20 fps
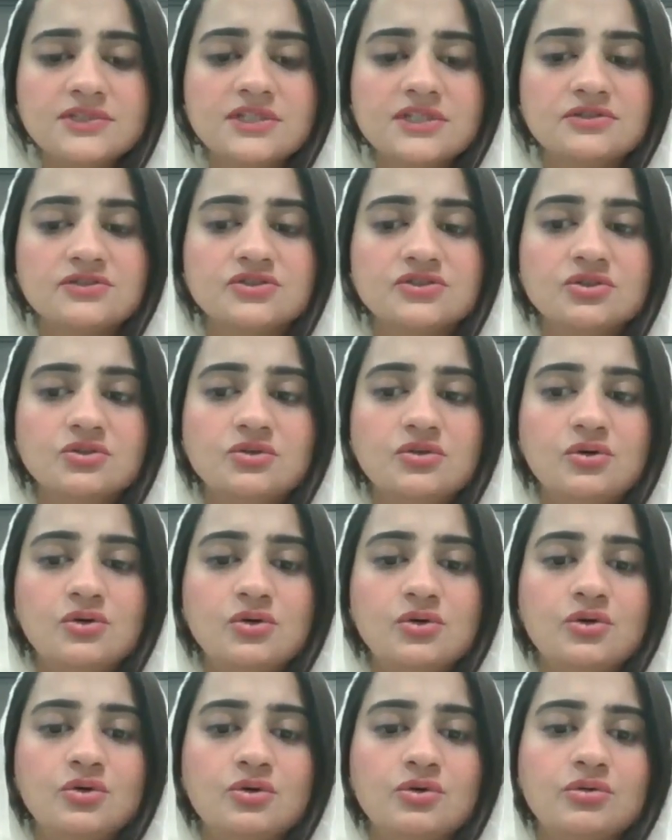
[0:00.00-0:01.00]

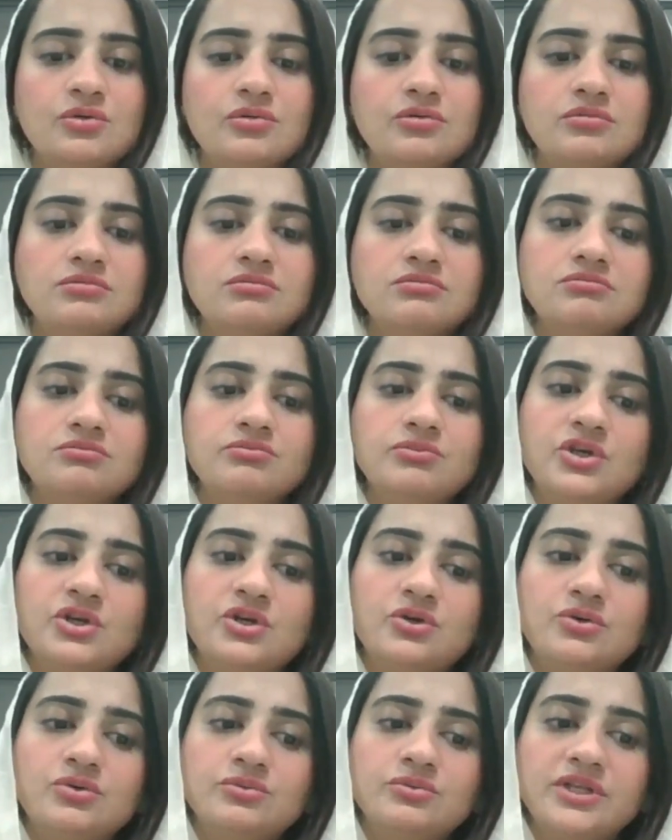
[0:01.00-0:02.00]
So,
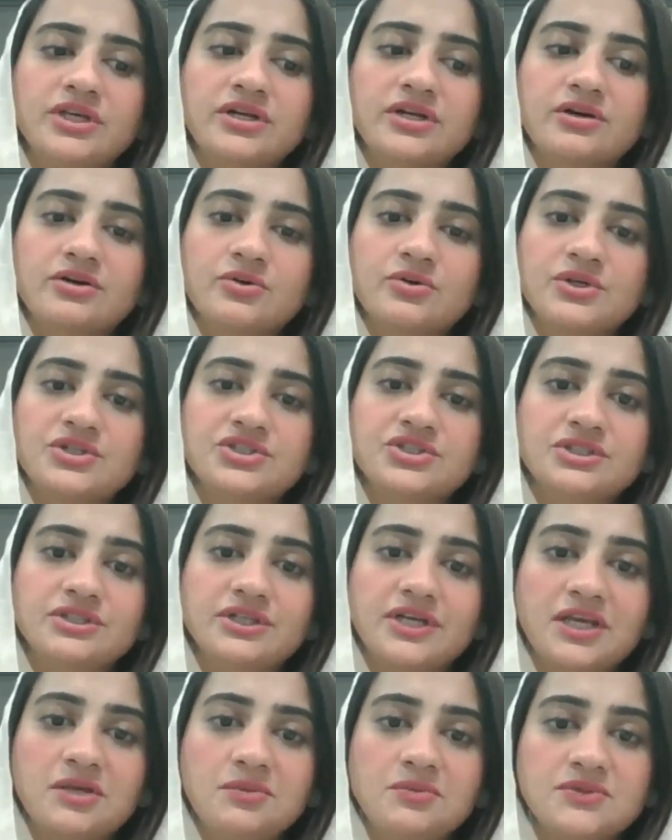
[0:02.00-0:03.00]
there are question
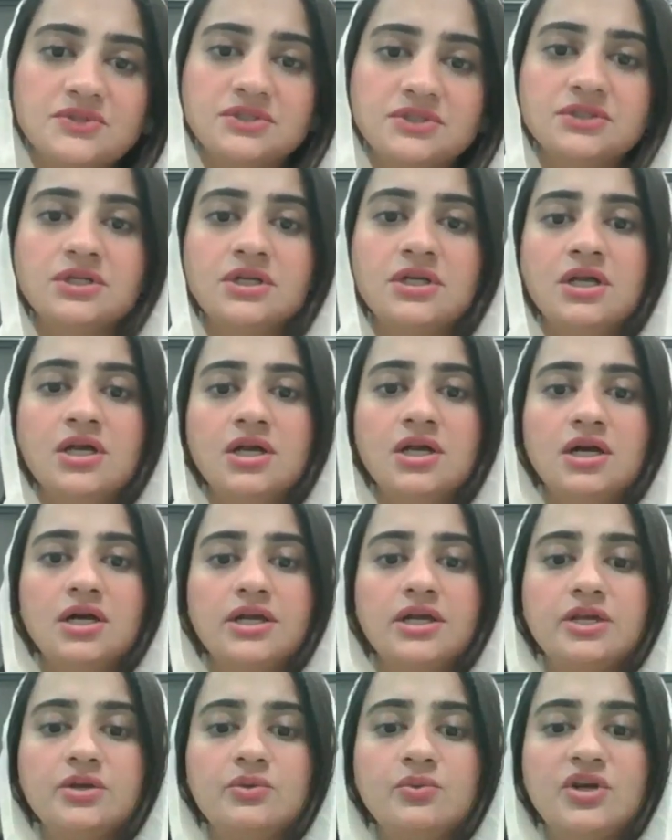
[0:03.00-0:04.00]
types
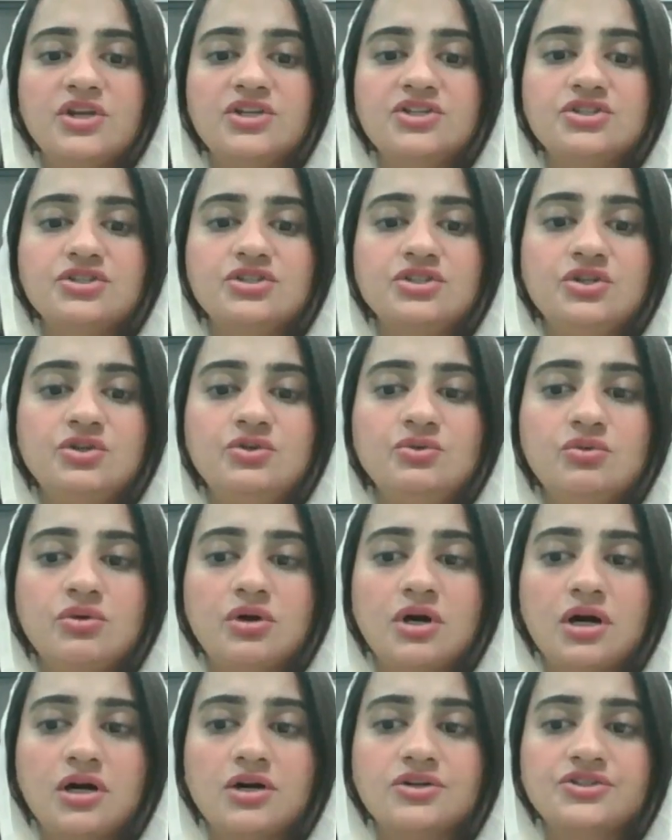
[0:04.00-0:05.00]
in which you
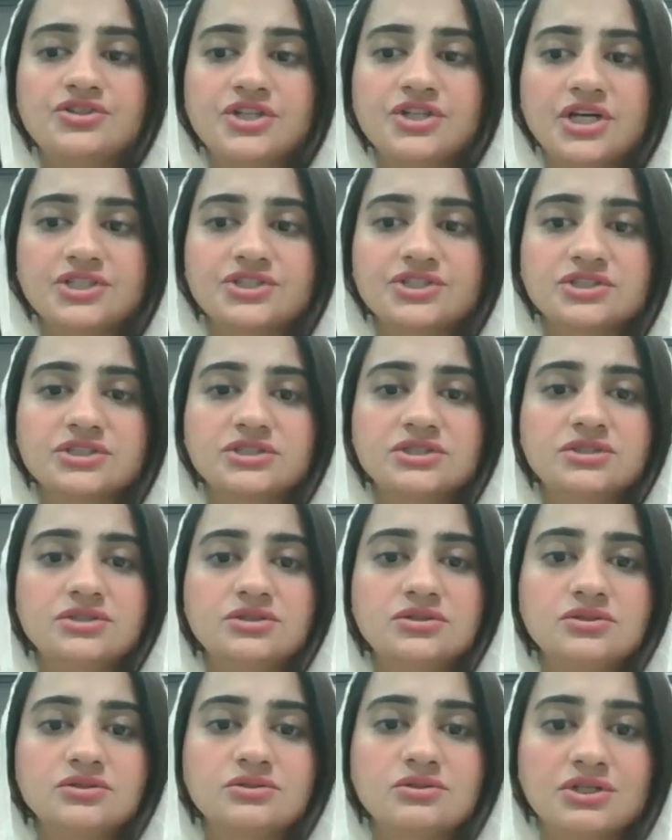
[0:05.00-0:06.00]
are judged
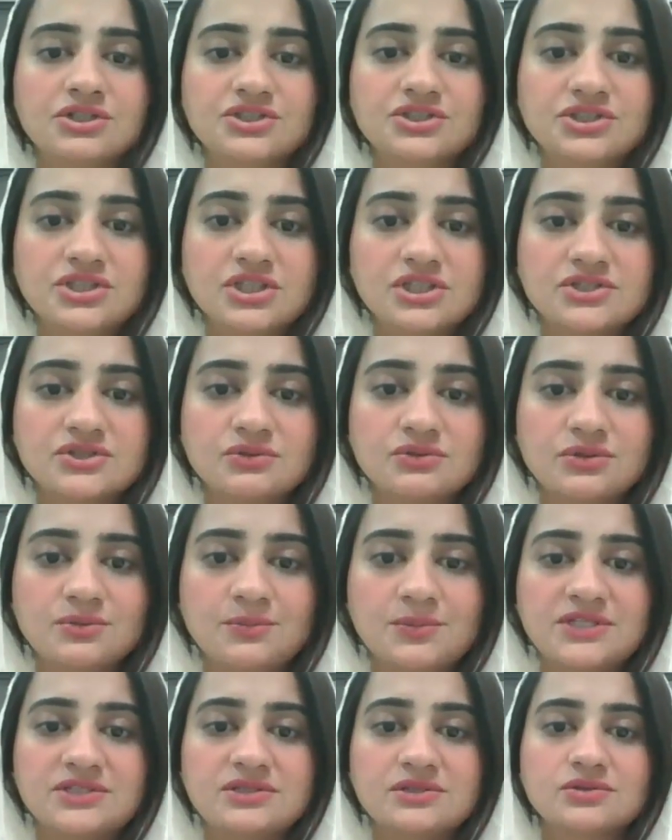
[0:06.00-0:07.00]
not just on the
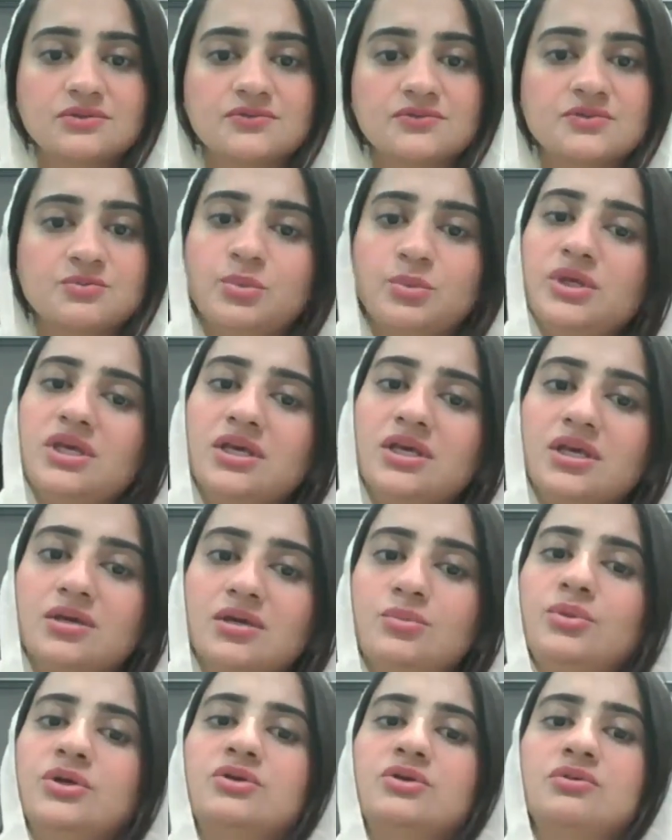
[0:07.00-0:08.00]
basis of
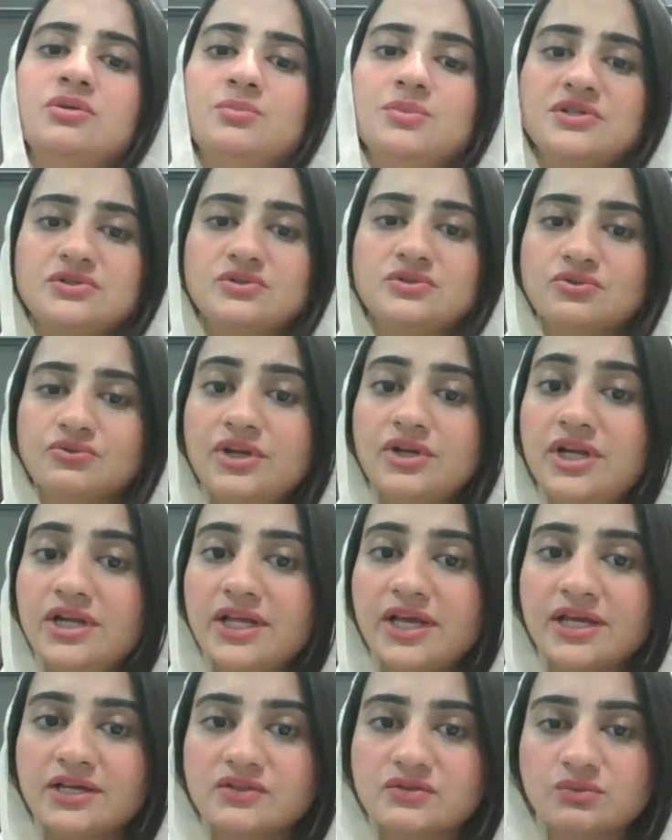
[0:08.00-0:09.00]
speaking, but on the basis of
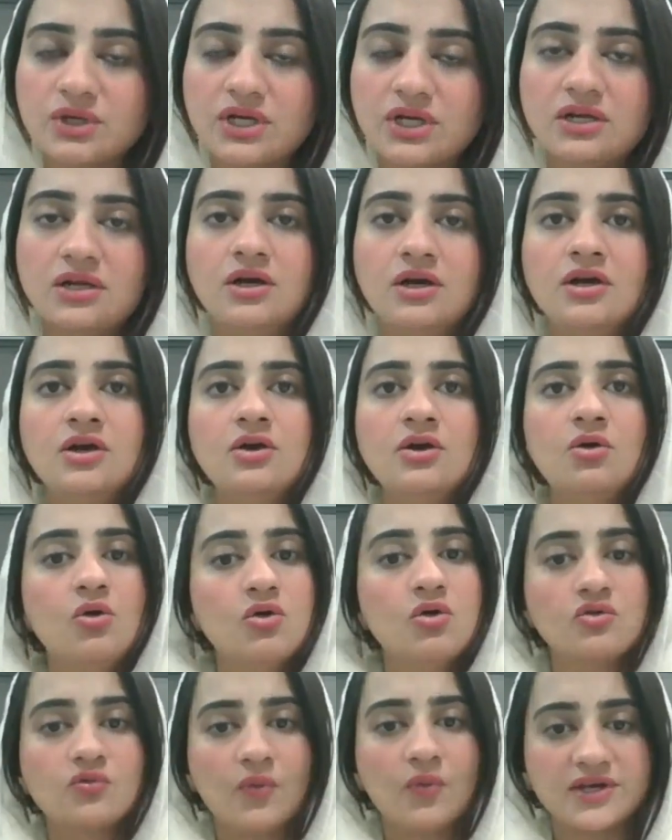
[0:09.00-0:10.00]
reading as well,
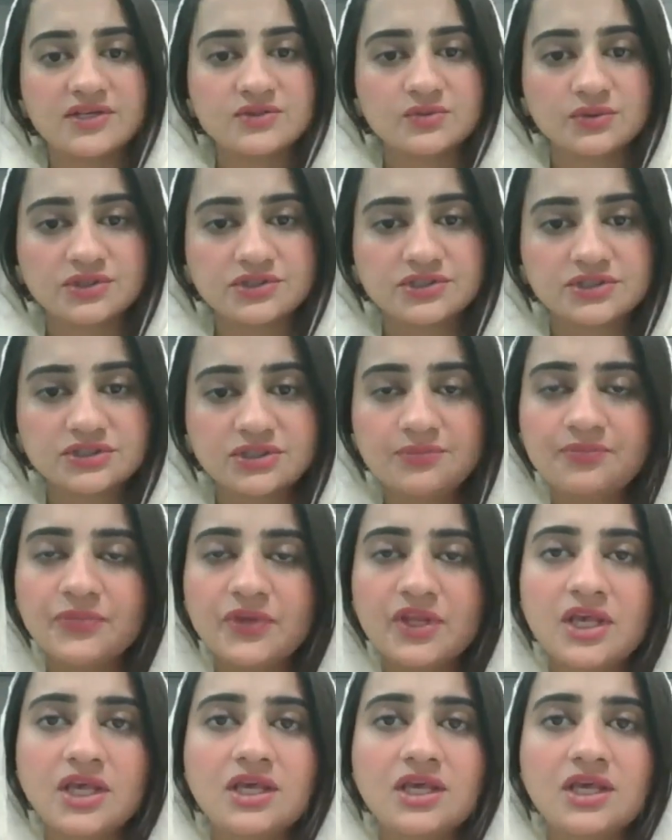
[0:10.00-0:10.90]
or vice versa.